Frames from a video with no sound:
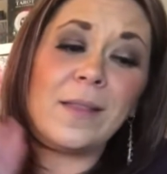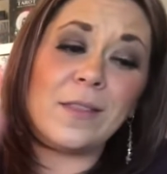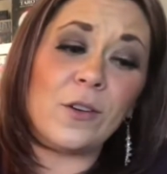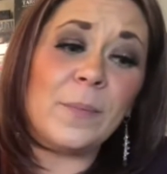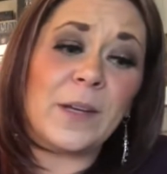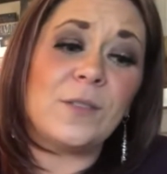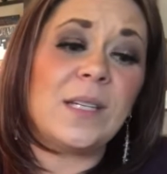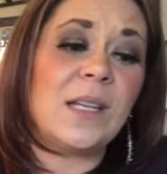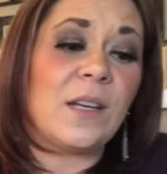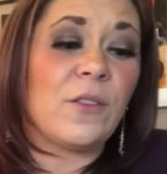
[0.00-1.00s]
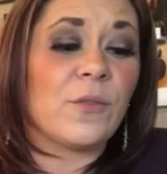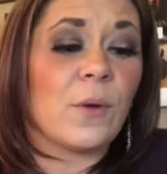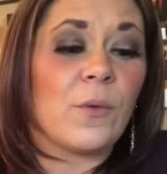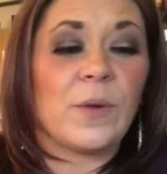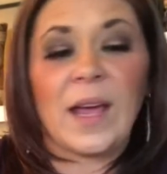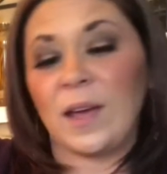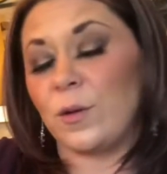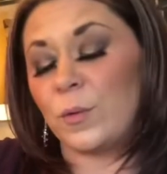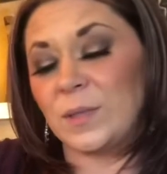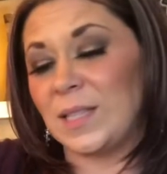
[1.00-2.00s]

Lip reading: they're about to get thrown out.